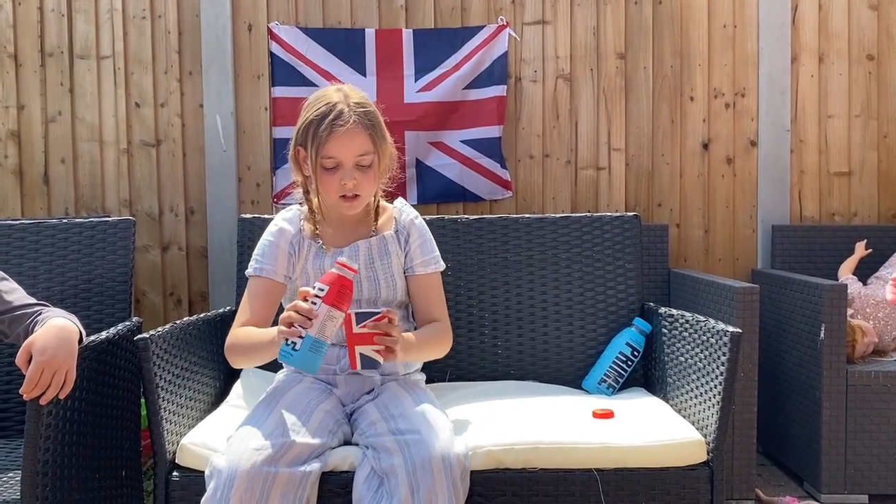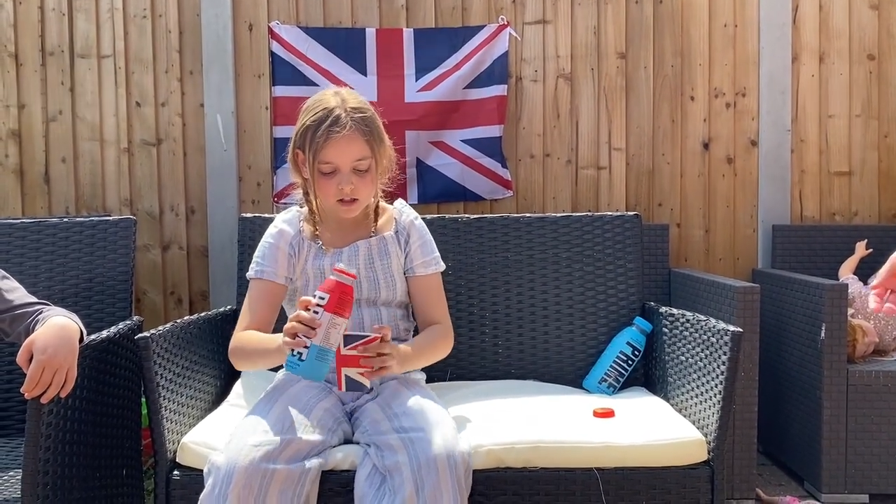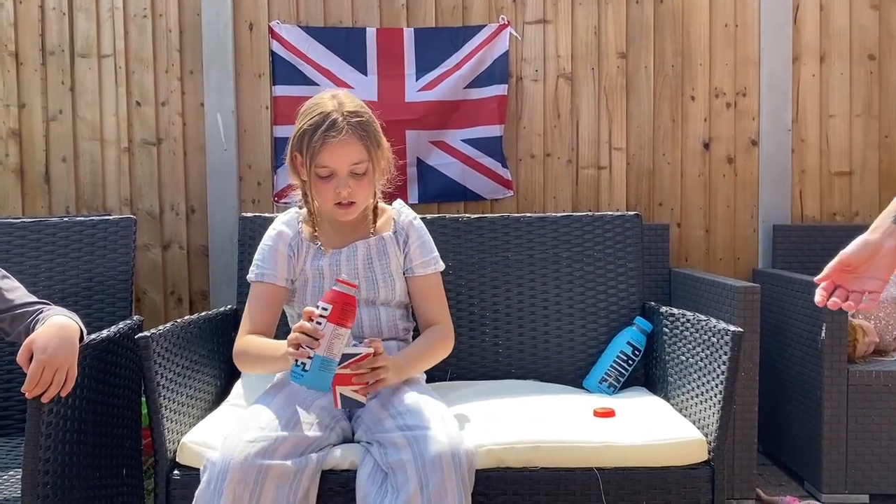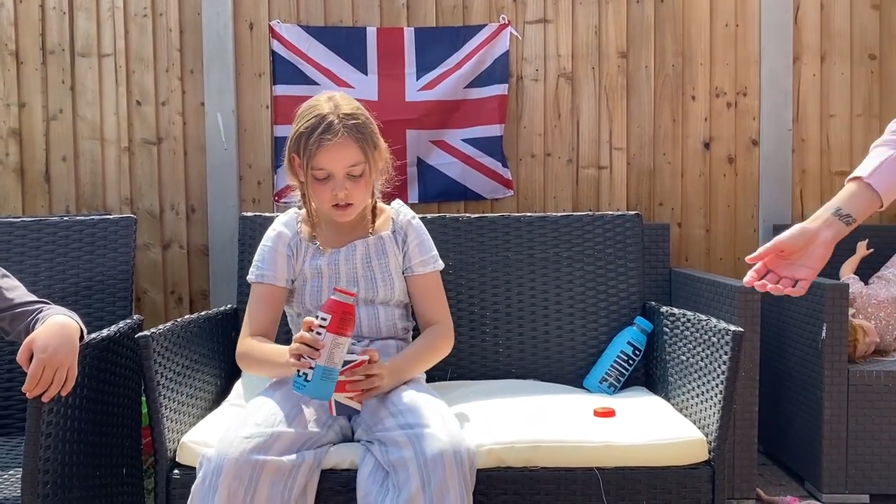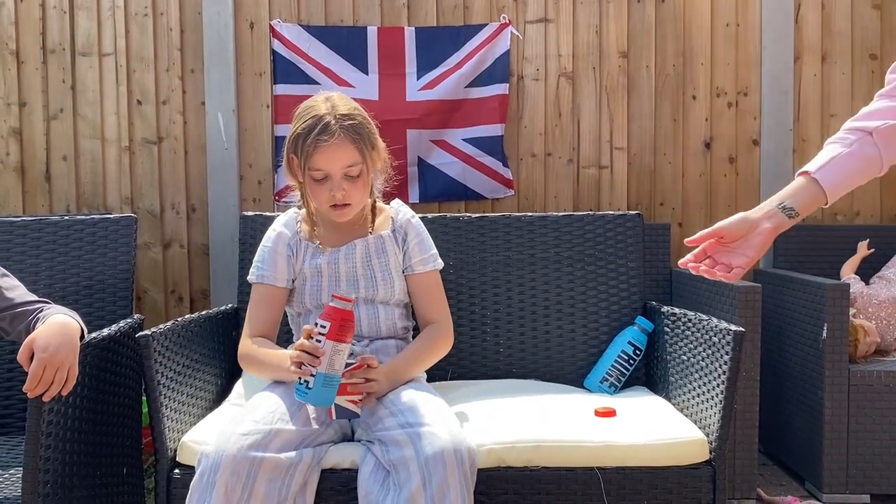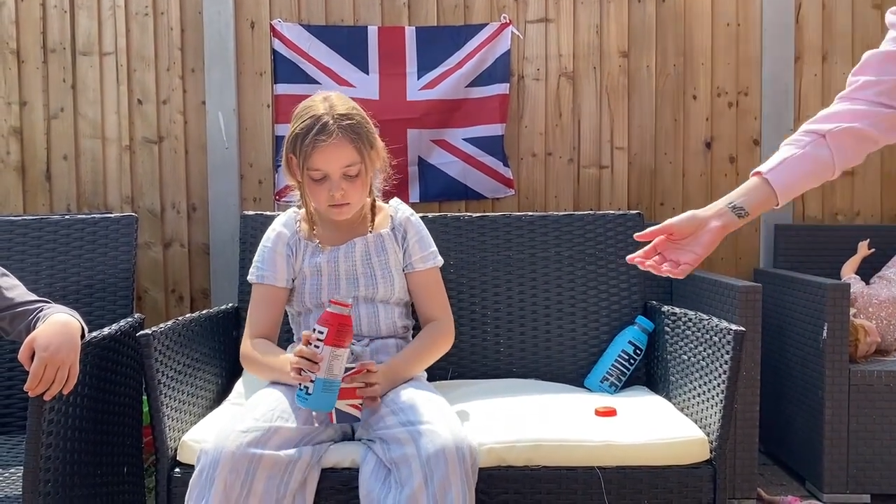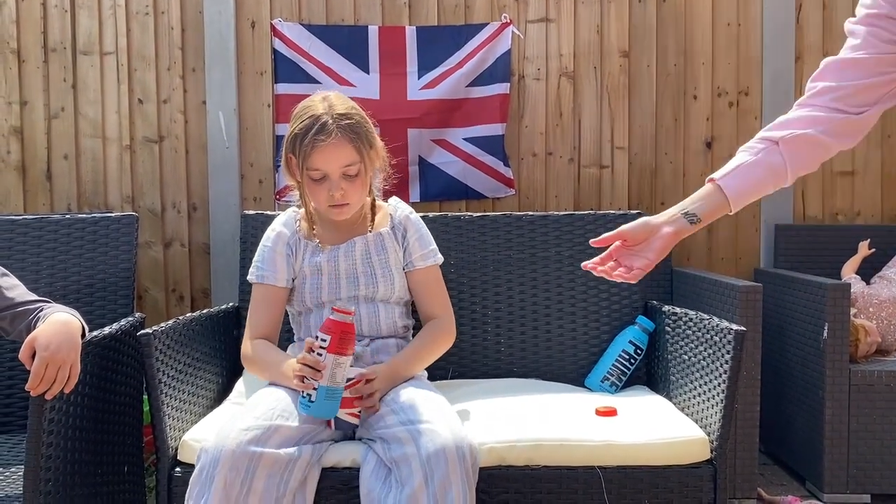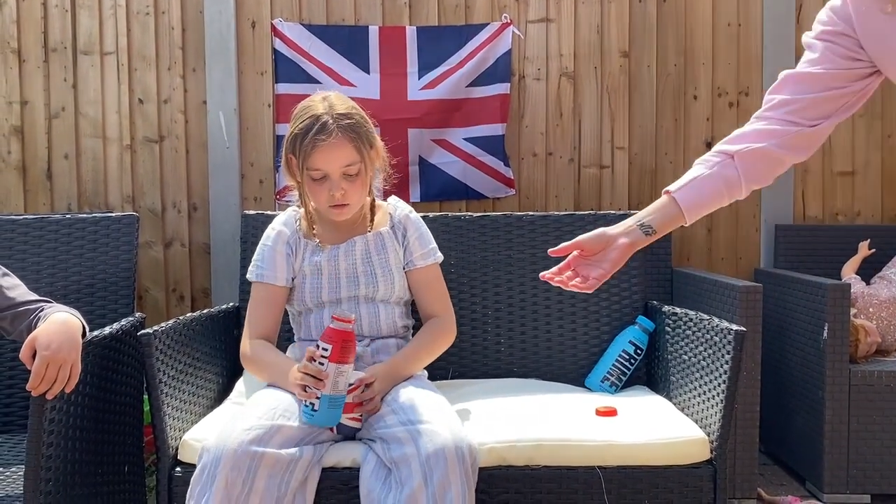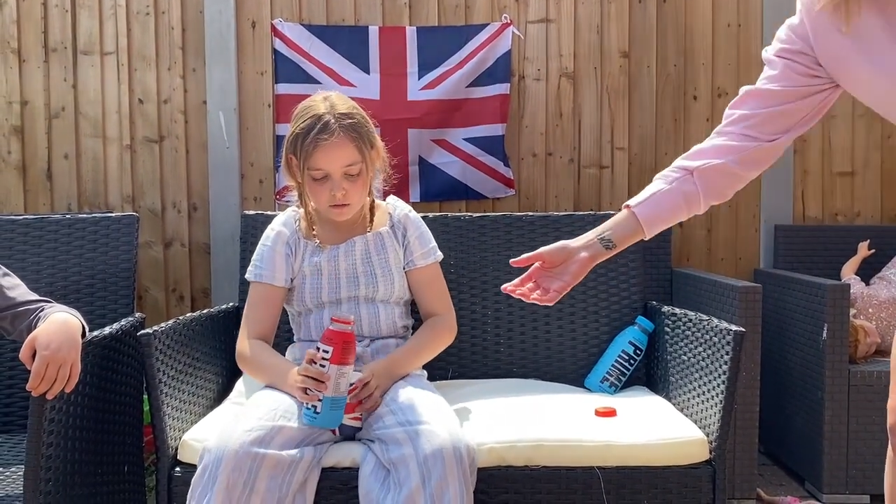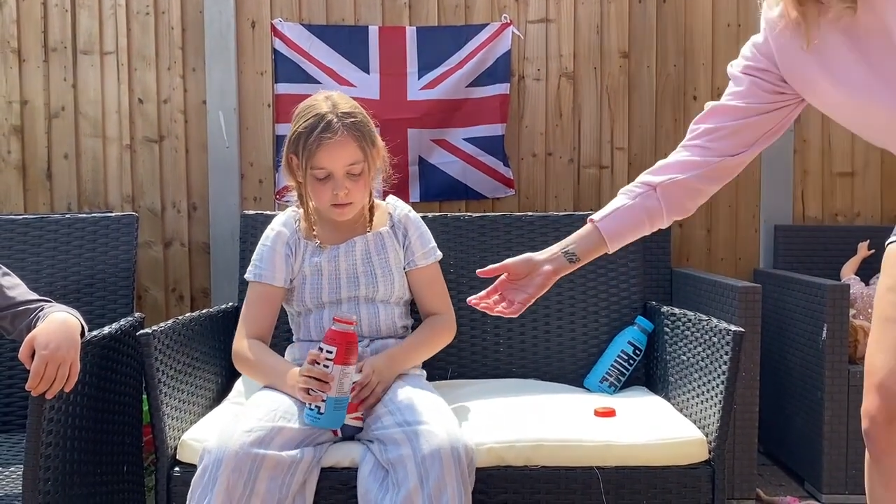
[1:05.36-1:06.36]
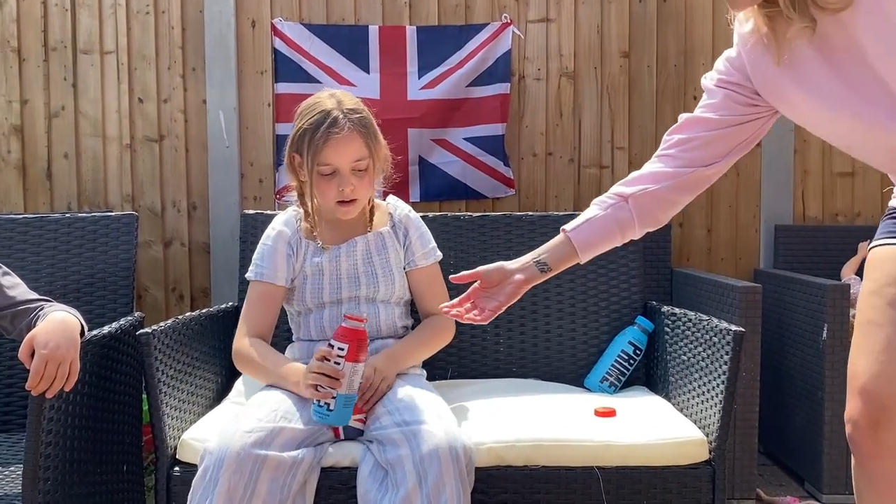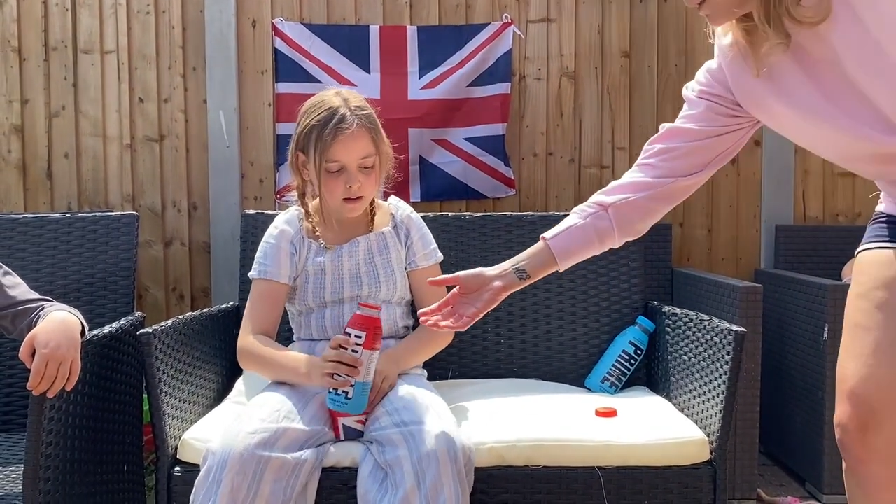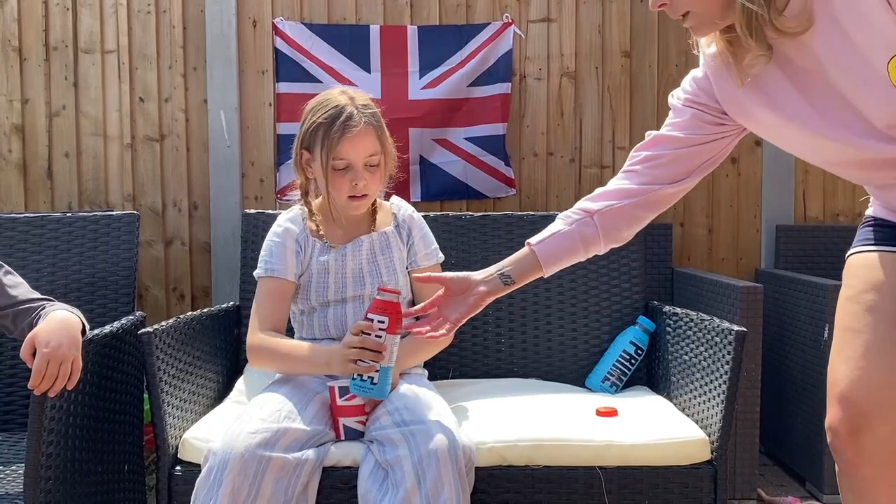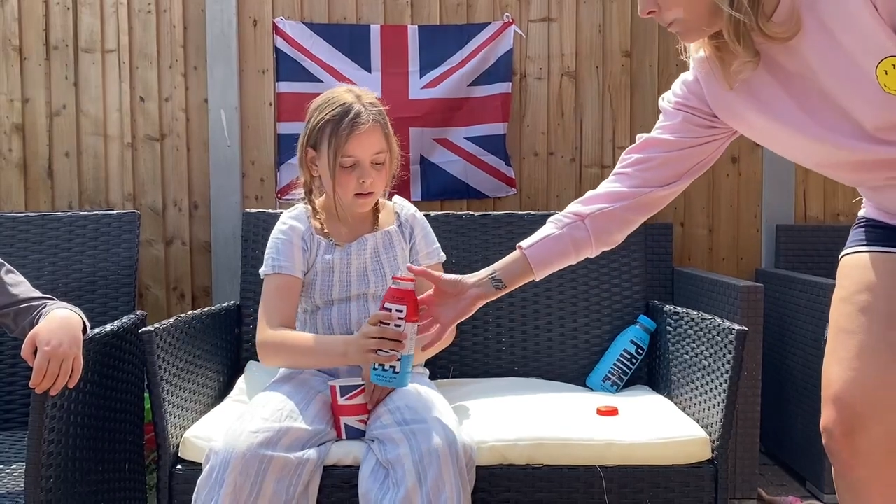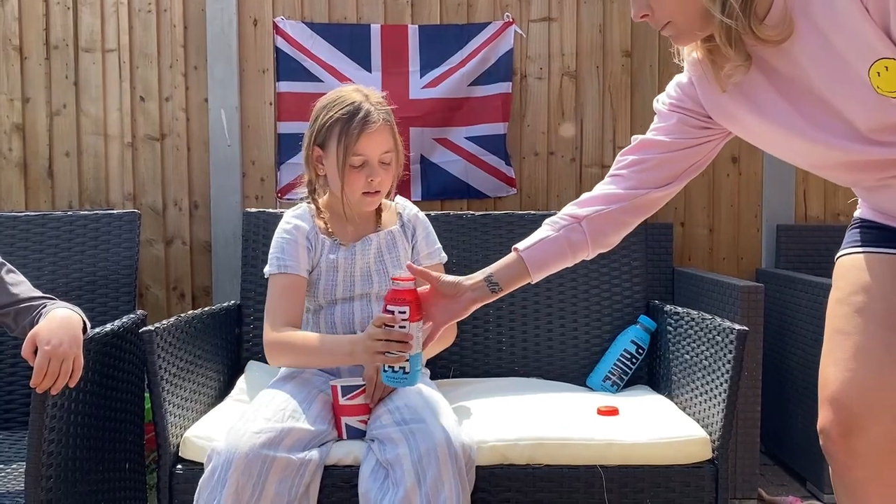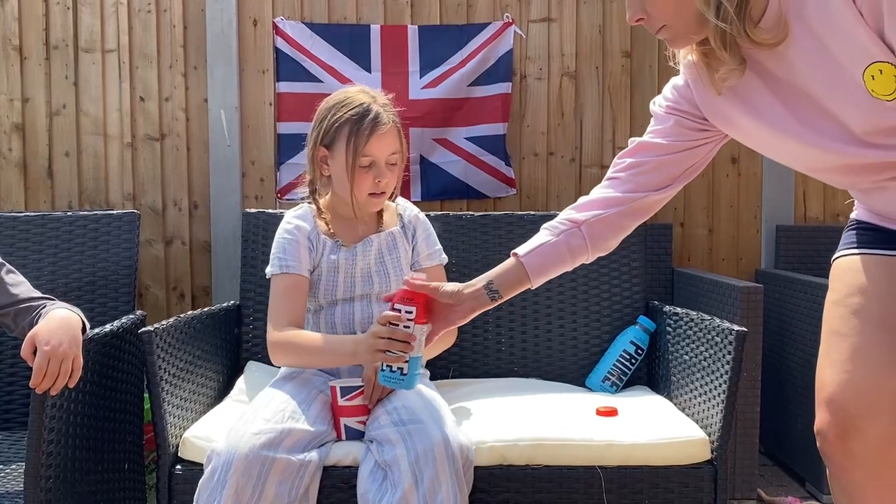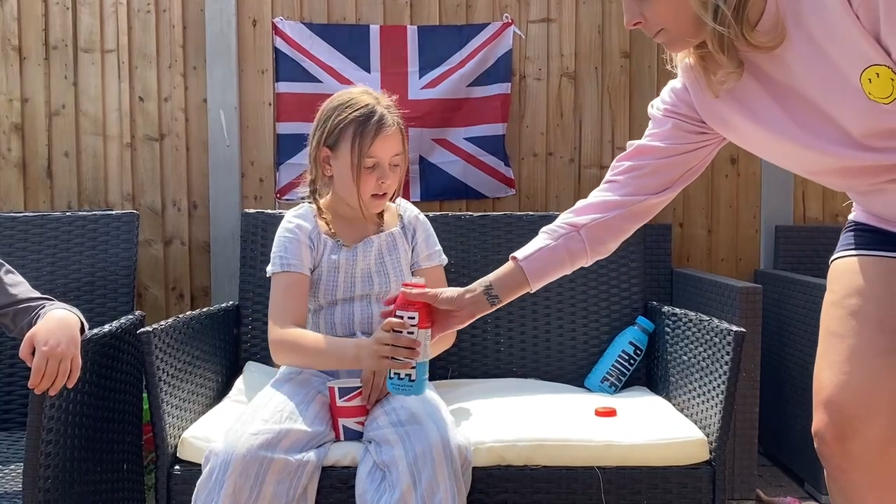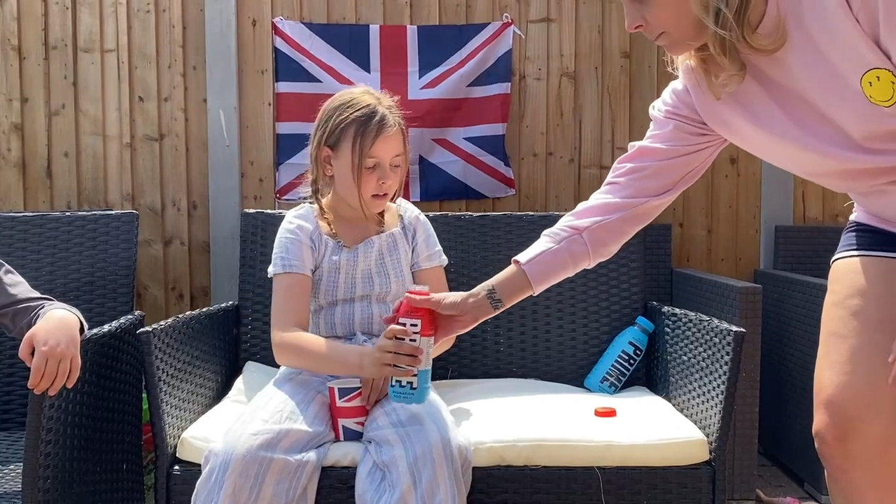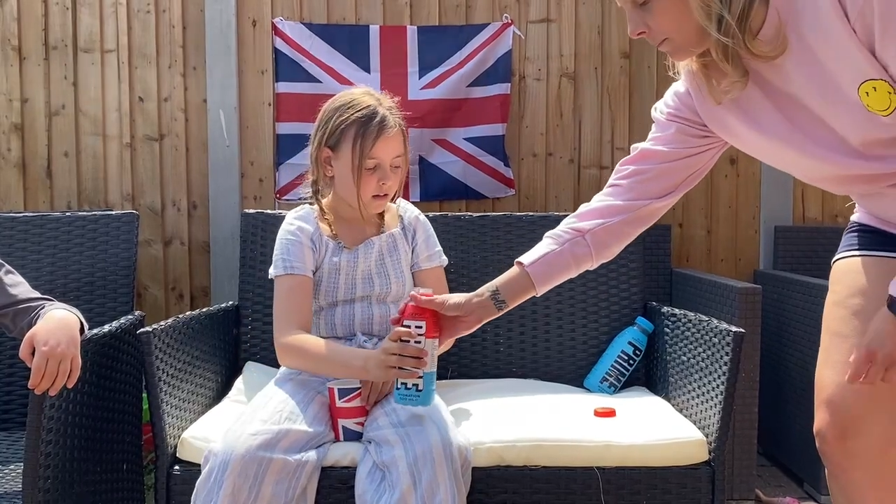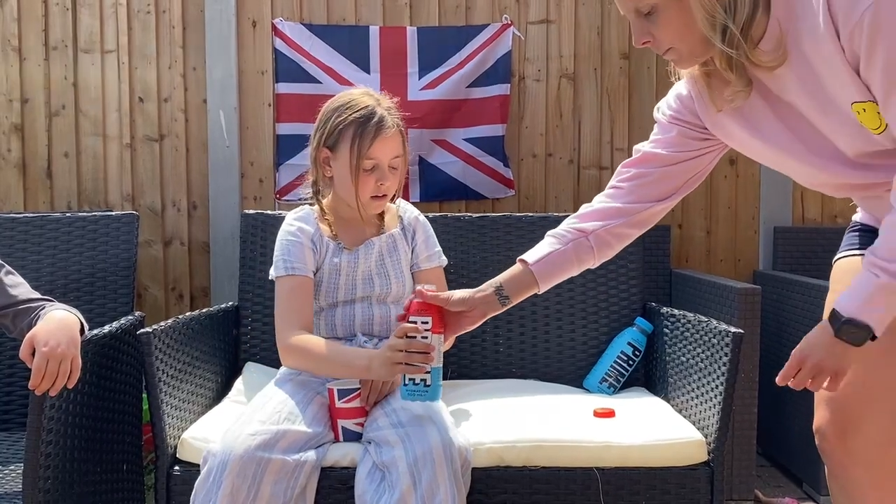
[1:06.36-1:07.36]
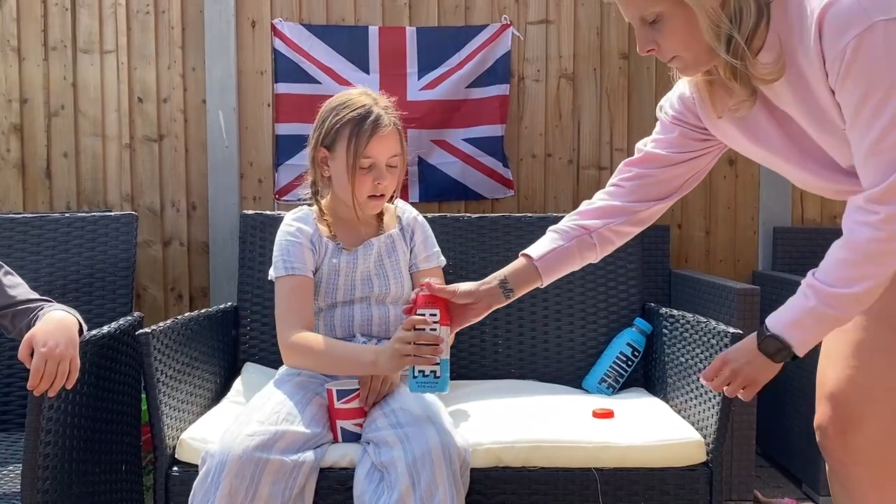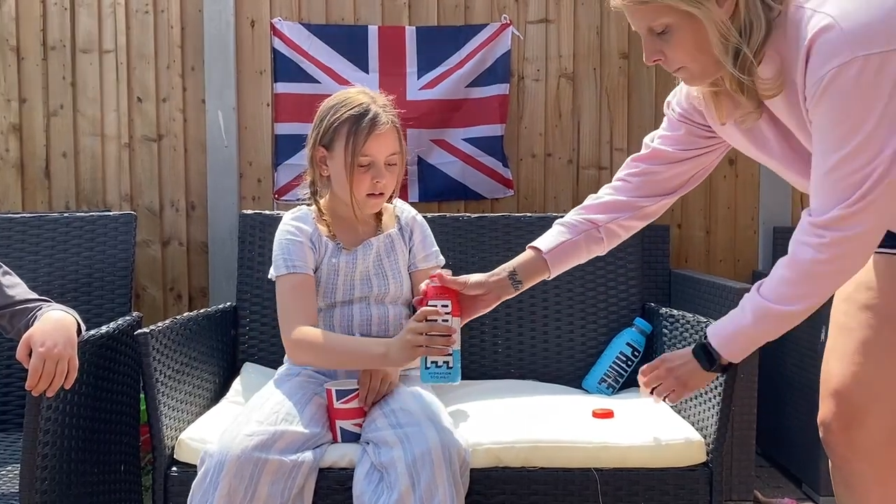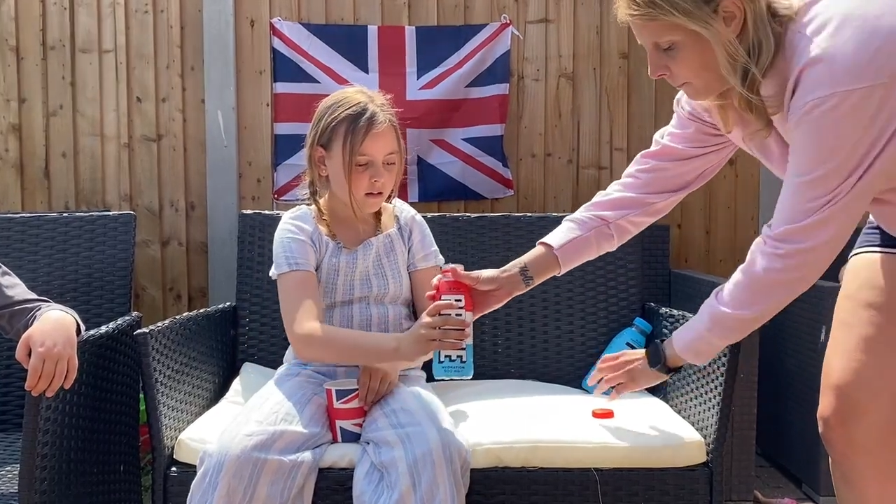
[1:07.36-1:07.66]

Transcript: just a small bit. There you go.